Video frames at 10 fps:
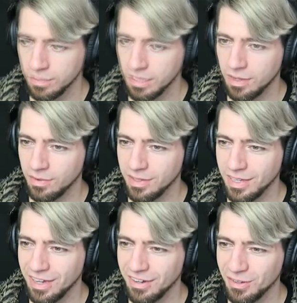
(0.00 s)
There we
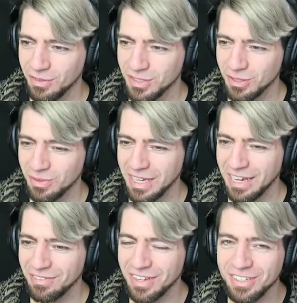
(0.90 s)
go. So we
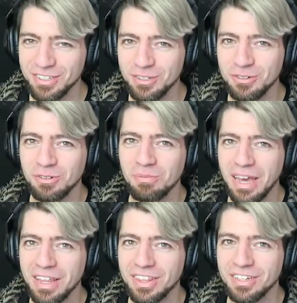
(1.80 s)
have a new
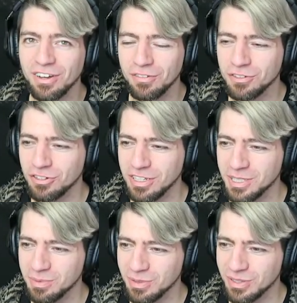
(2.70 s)
method of
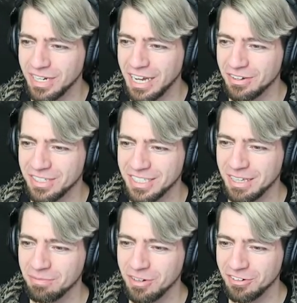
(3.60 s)
transport now. A
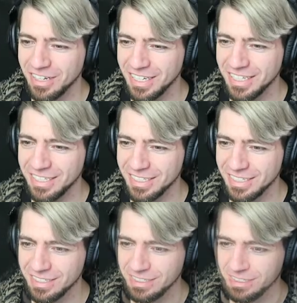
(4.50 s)
submarine.
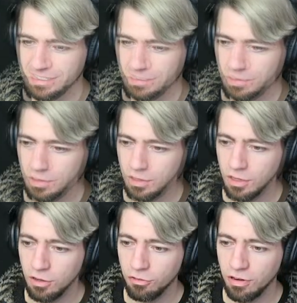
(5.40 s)

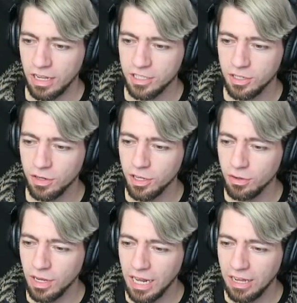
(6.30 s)
Right, so I
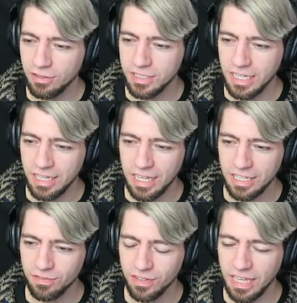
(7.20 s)
know Cloud said
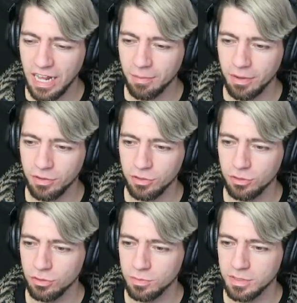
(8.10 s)
let's forget about the
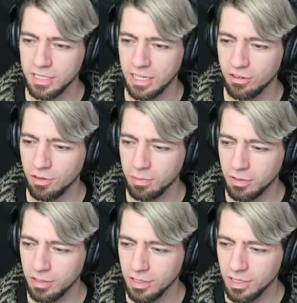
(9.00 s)
huge materia,
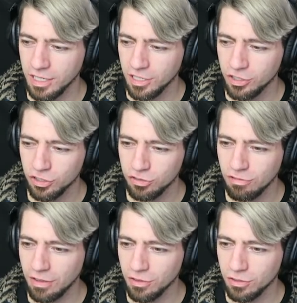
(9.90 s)
but it's just
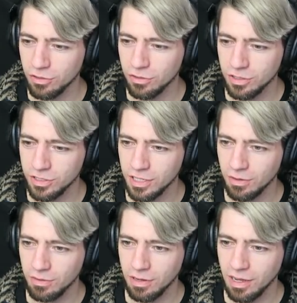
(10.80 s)
around the corner,
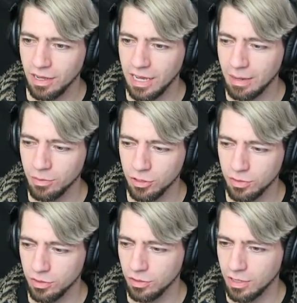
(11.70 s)
so I'm going to
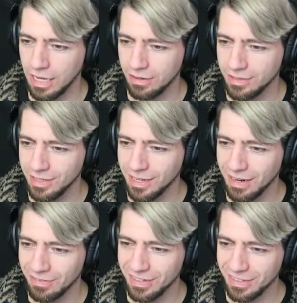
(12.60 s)
ignore Cloud.
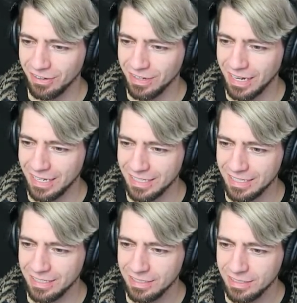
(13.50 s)
I'm going to go collect it.